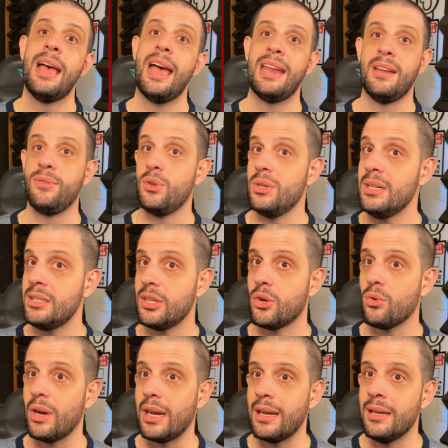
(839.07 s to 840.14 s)
And if you
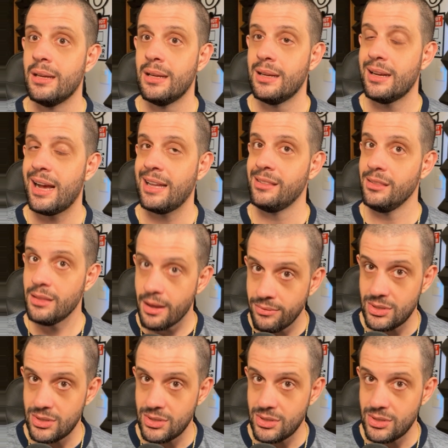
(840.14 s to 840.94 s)
disagree, I'd love